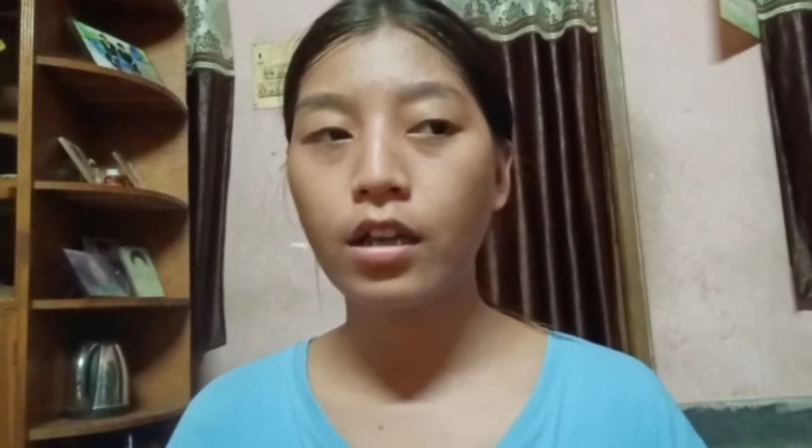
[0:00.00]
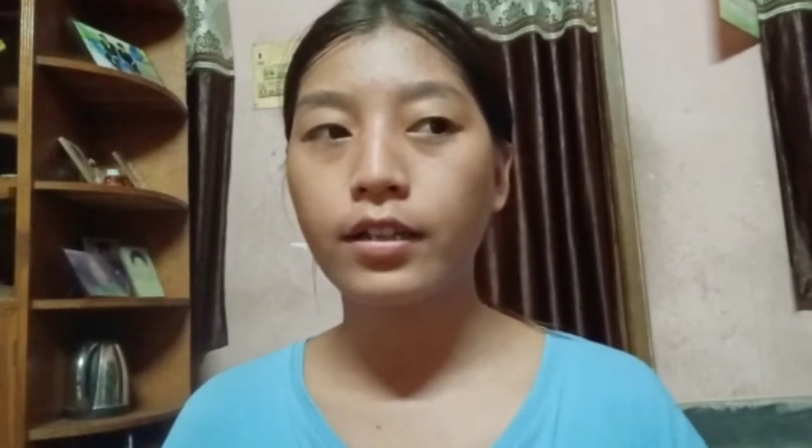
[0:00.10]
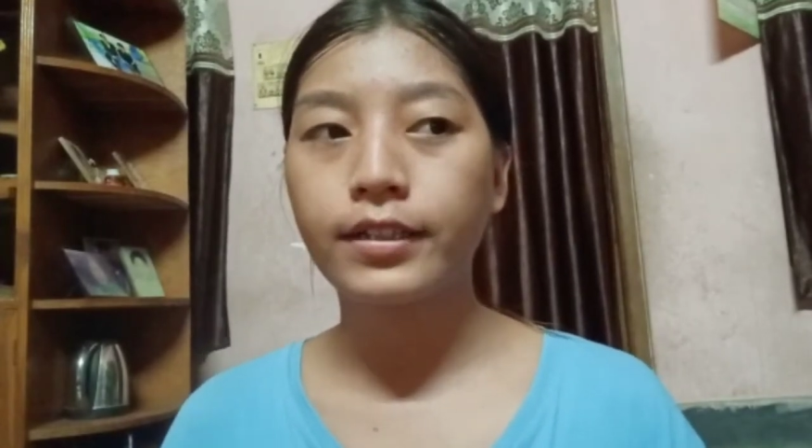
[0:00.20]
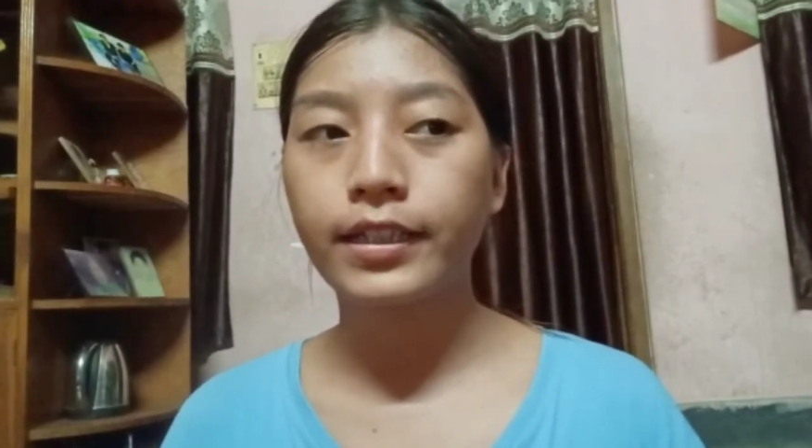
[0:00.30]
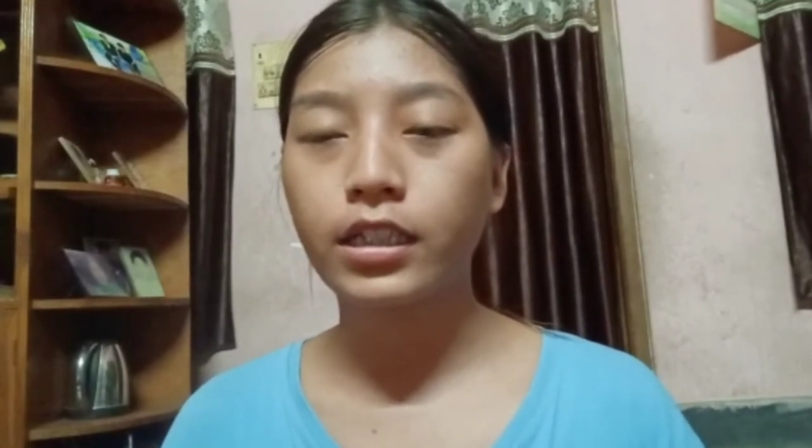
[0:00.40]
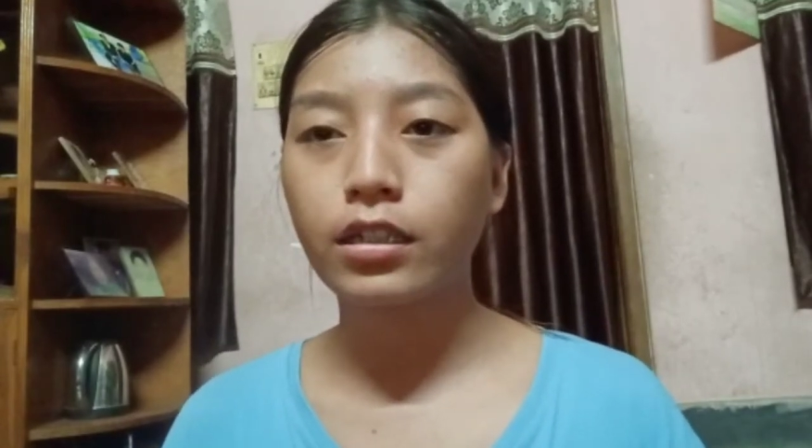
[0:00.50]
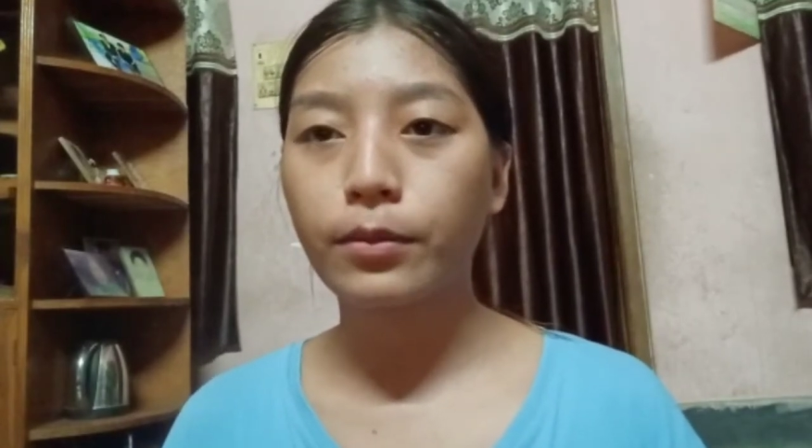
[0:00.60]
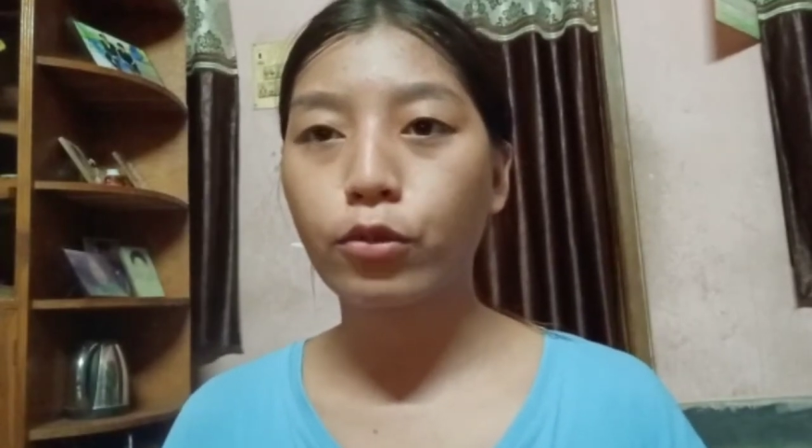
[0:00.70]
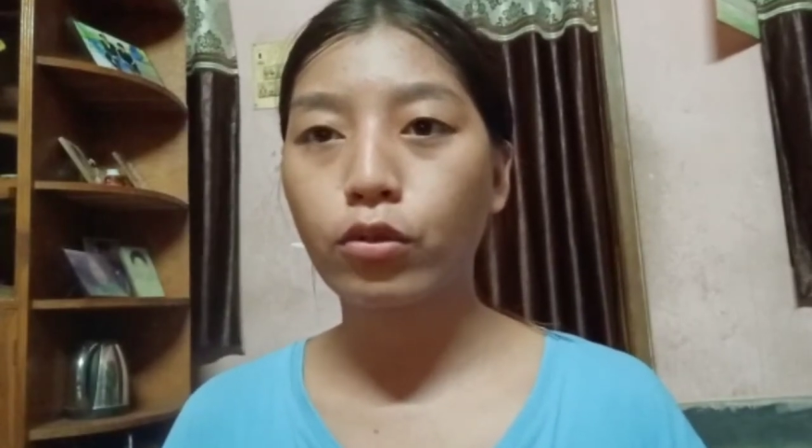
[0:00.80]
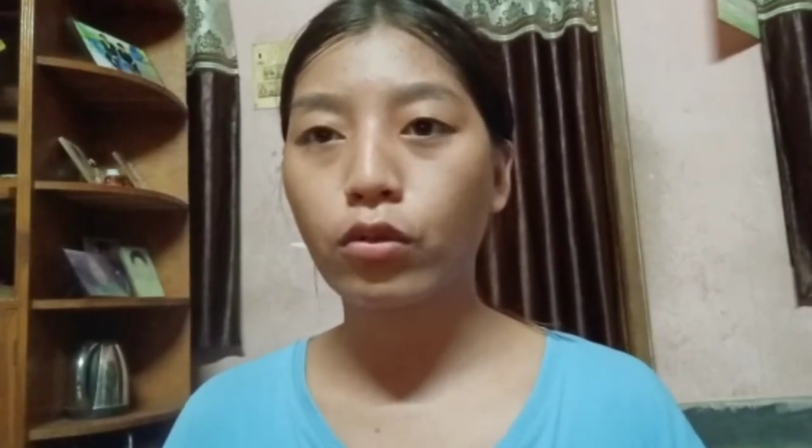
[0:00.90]
lekin
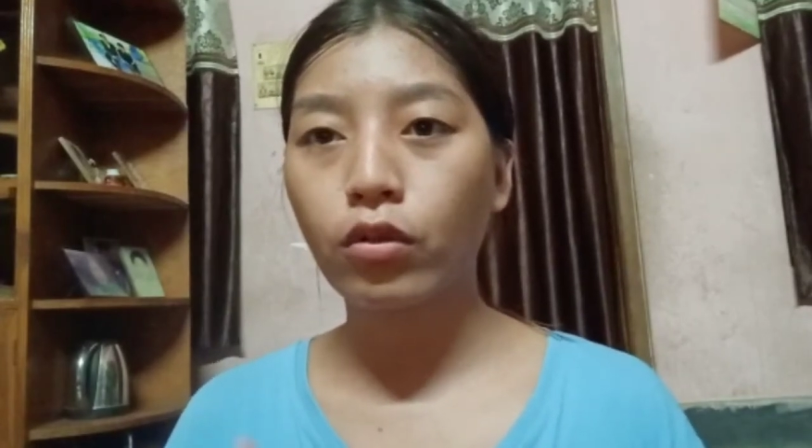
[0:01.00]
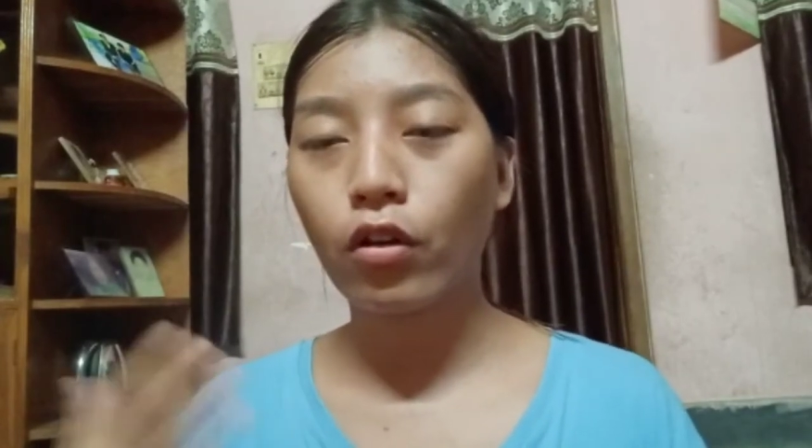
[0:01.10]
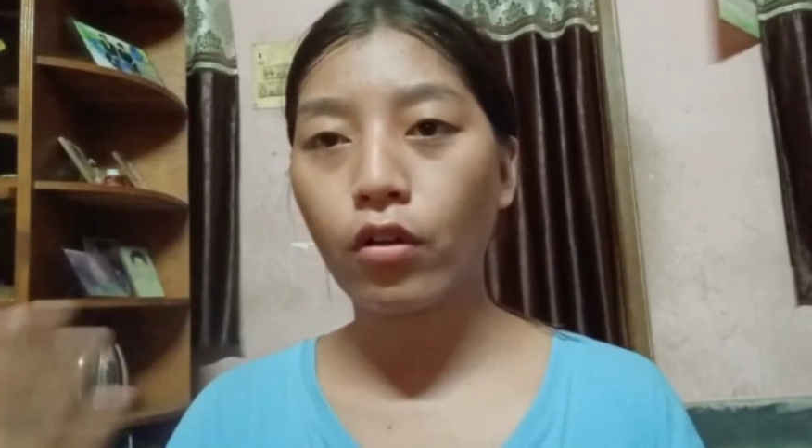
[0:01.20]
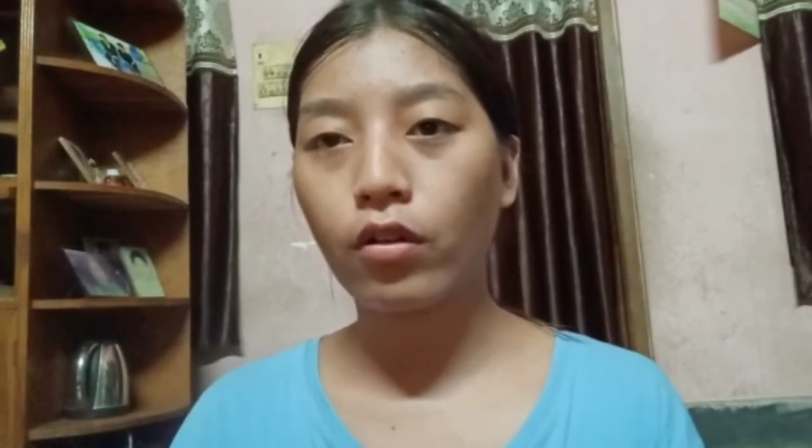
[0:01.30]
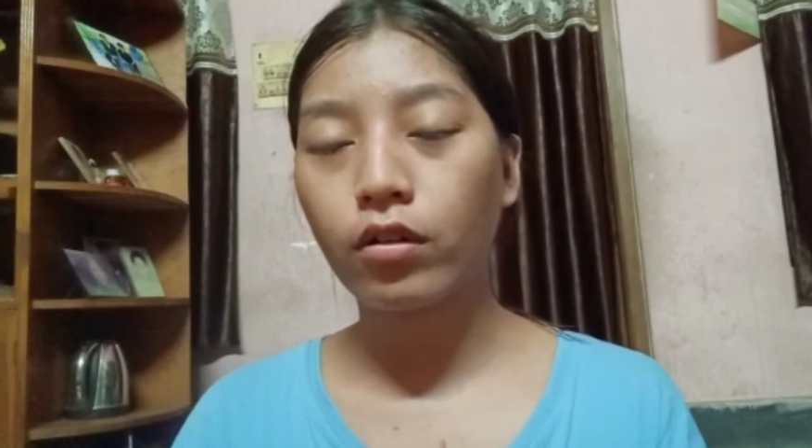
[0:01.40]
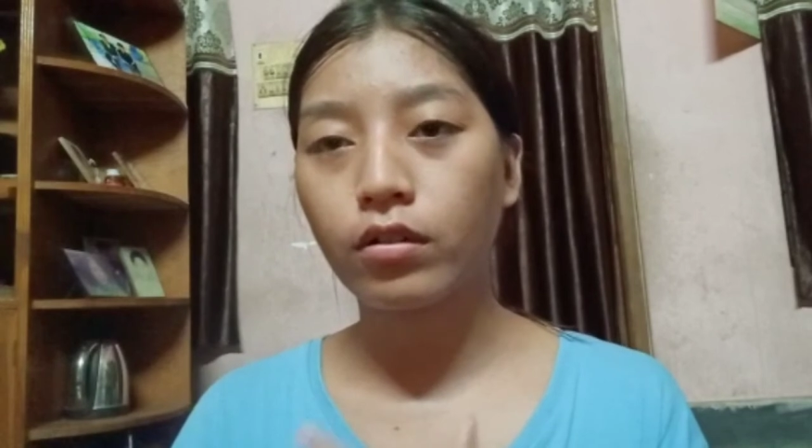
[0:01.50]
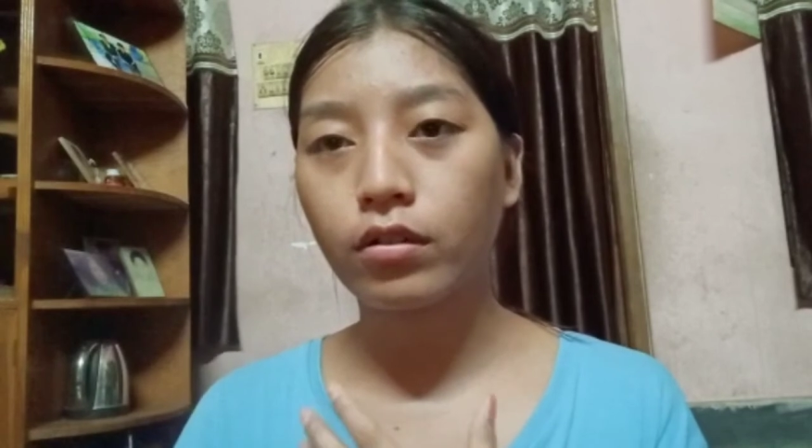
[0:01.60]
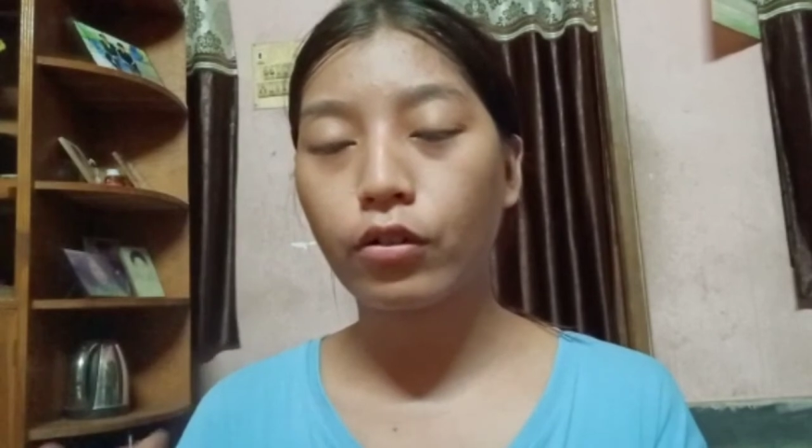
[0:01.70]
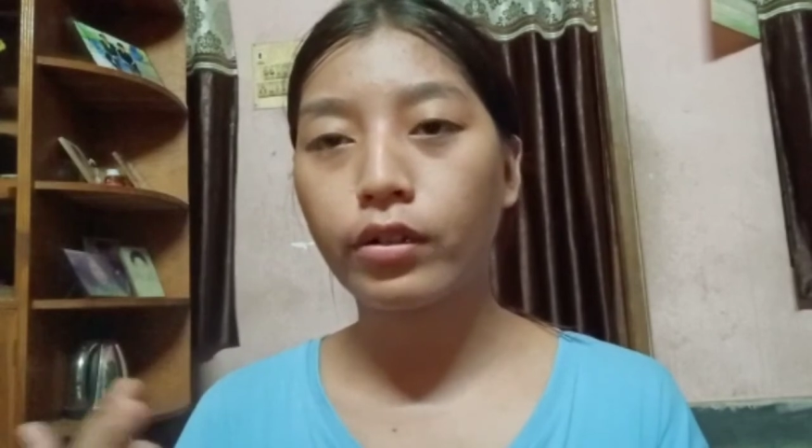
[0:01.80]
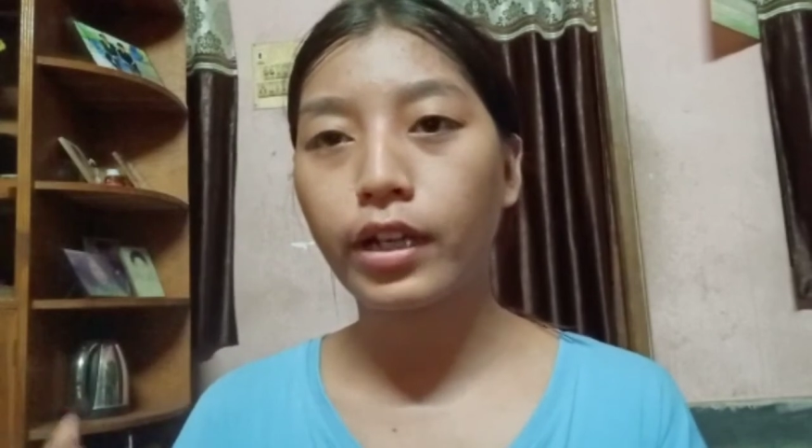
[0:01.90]
aapko
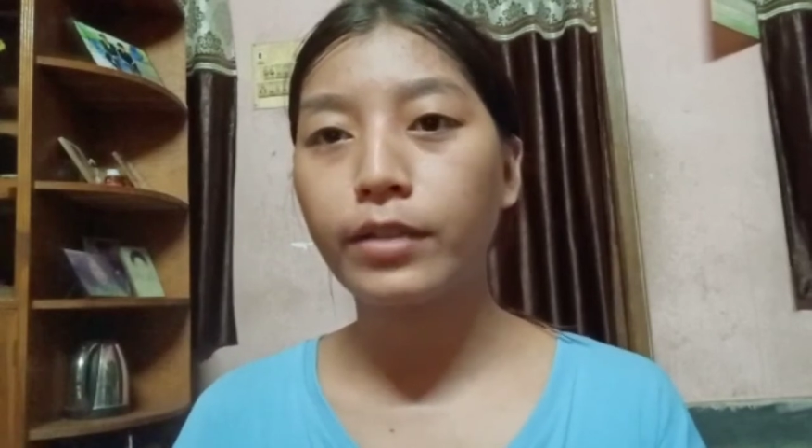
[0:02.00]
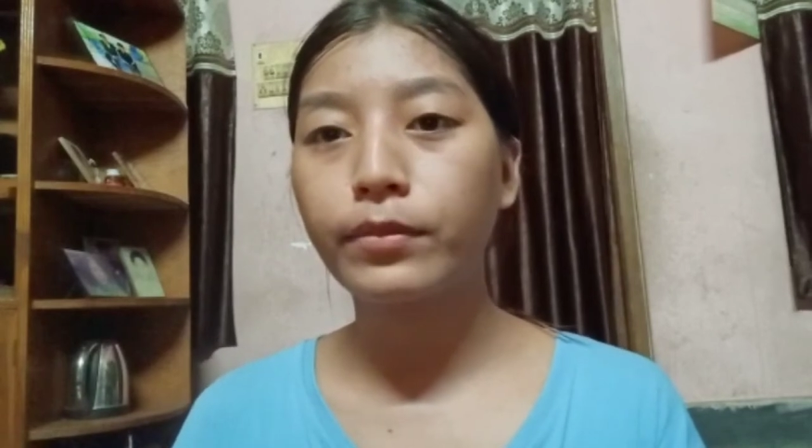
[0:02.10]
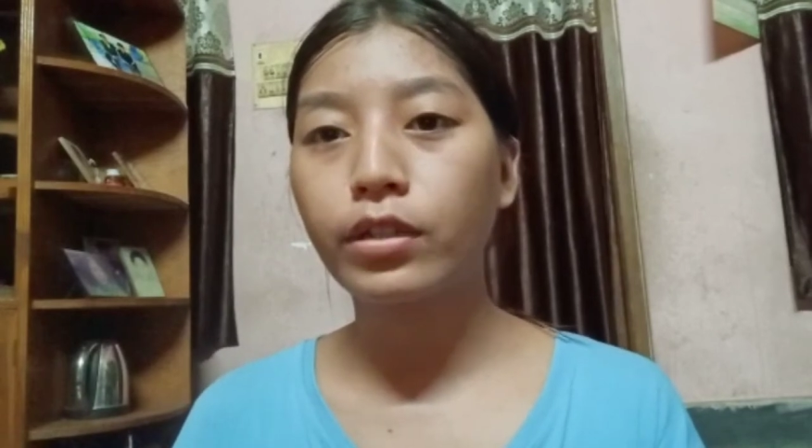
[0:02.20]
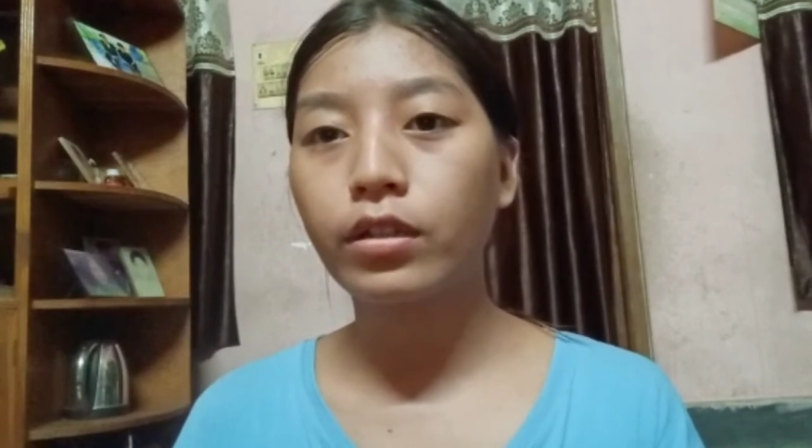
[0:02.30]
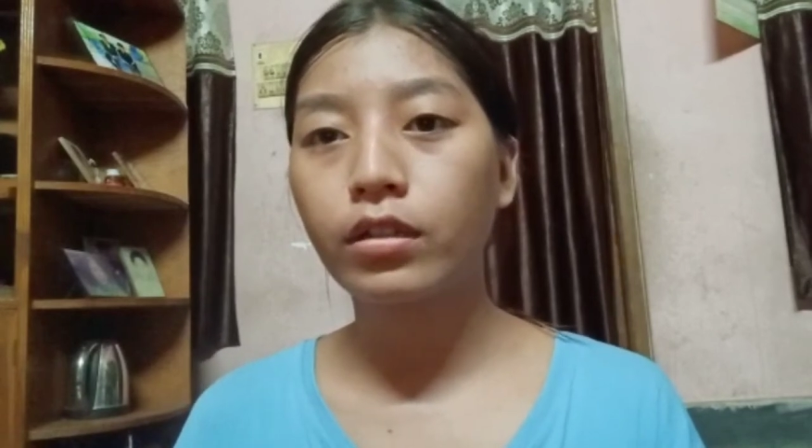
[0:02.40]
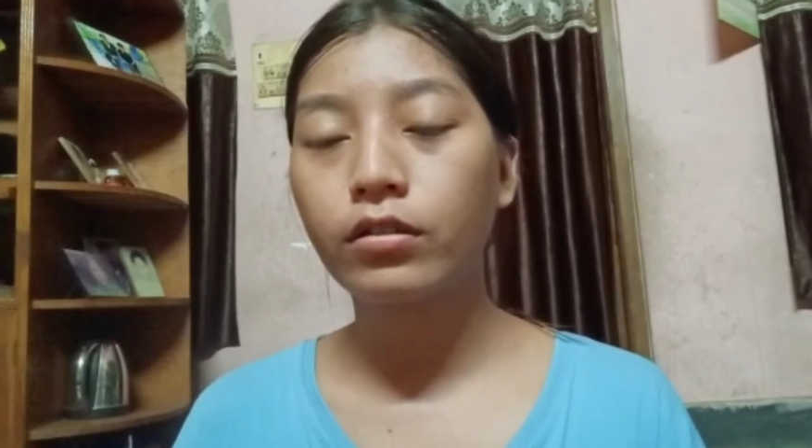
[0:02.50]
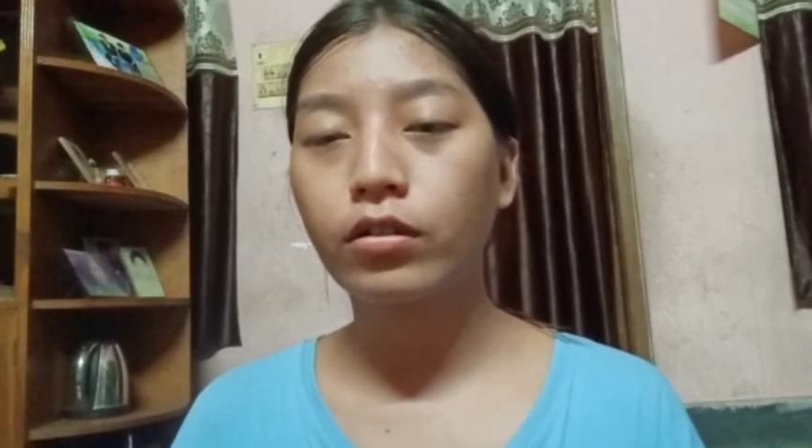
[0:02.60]
online mein